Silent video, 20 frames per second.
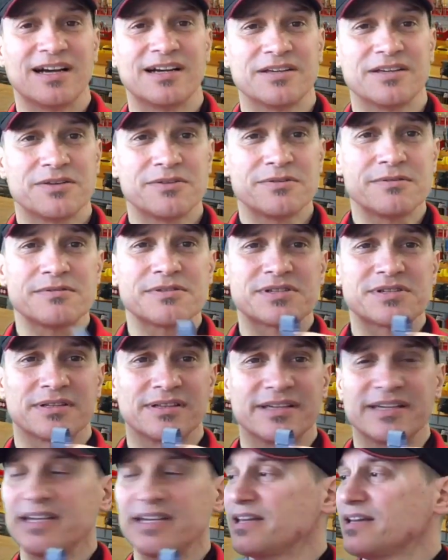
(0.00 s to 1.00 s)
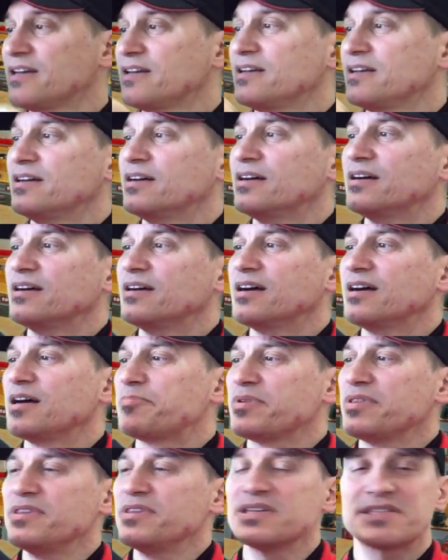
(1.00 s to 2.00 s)
Usually,
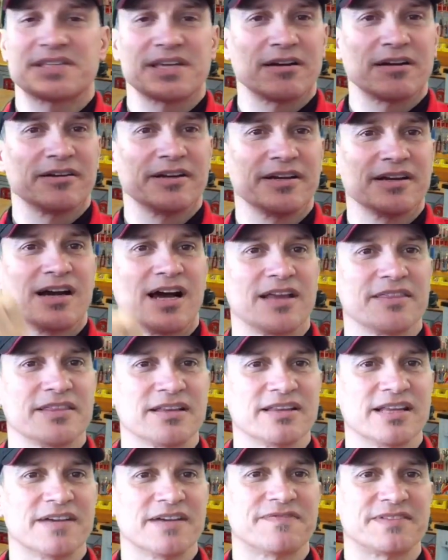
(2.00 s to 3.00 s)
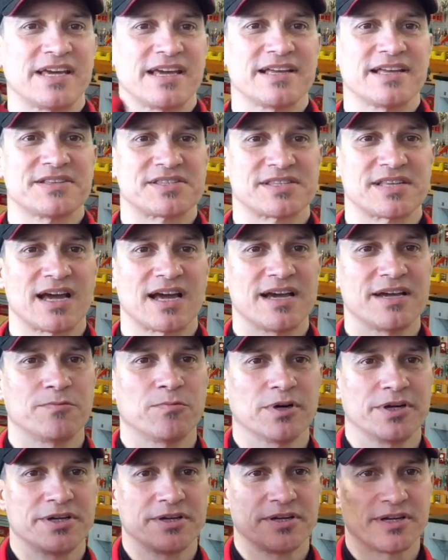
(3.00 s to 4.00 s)
up in this area on the left-hand side
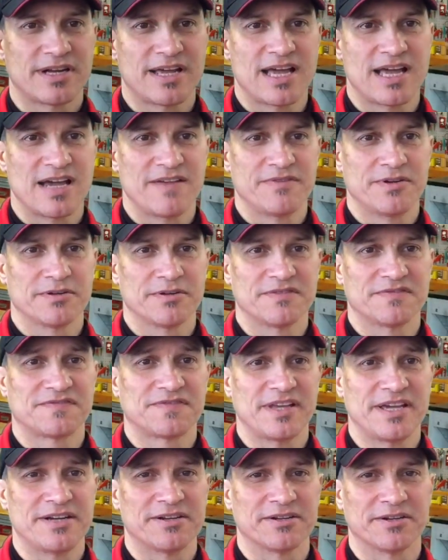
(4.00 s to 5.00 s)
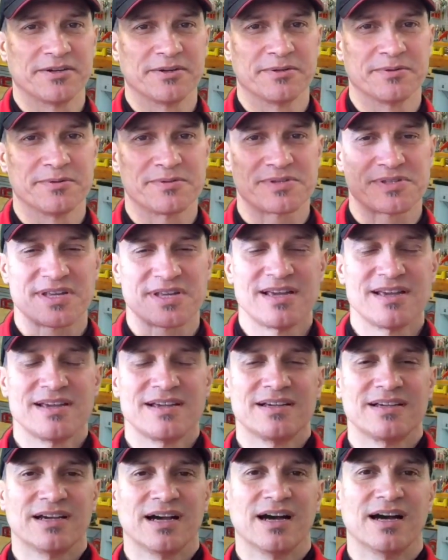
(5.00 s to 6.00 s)
where you're going to have your inflator hose,
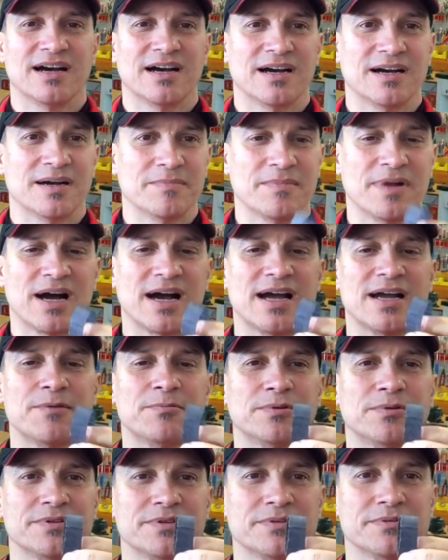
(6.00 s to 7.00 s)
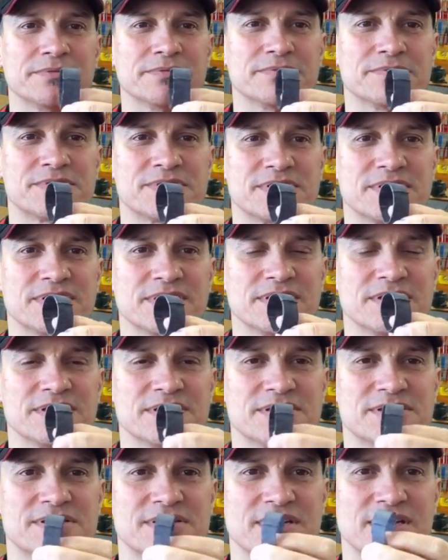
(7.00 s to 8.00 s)
I will use
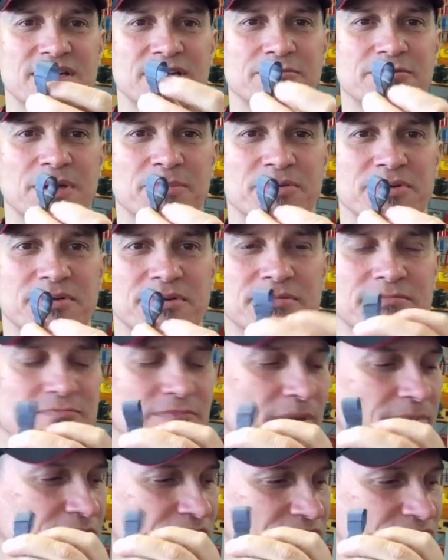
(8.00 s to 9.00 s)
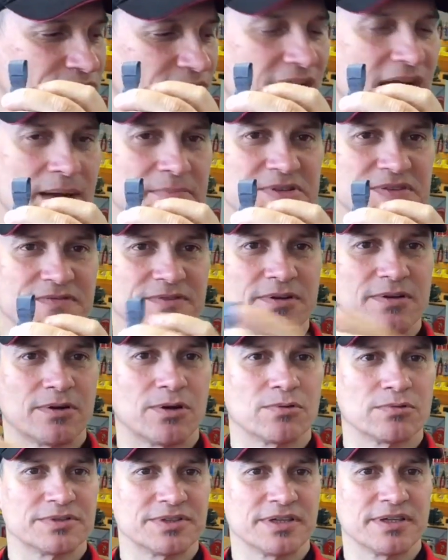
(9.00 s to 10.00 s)
these rubber straps for
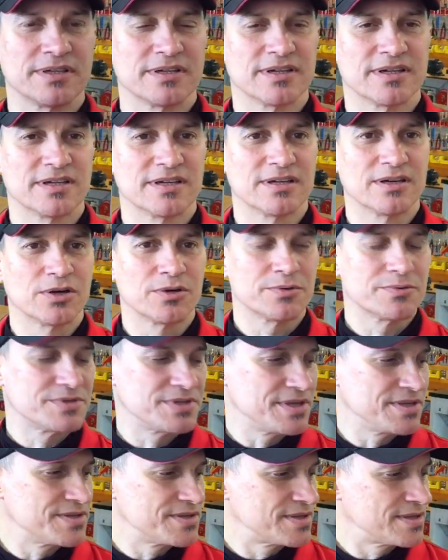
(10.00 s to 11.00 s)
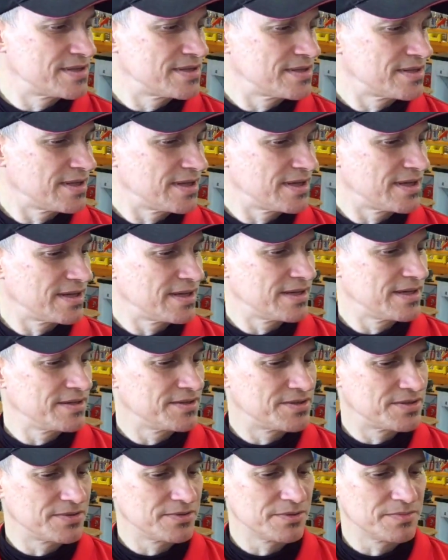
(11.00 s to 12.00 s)
holding hoses
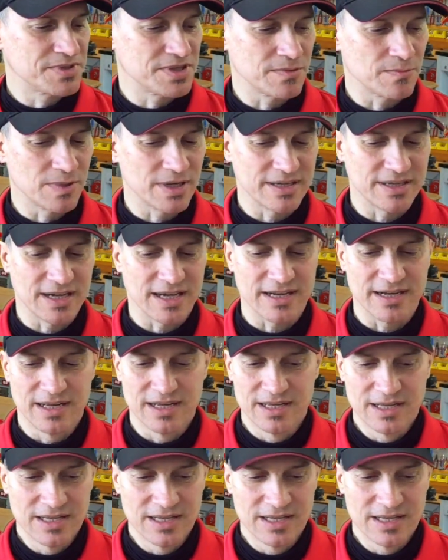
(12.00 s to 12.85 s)
and tubes and whatnot.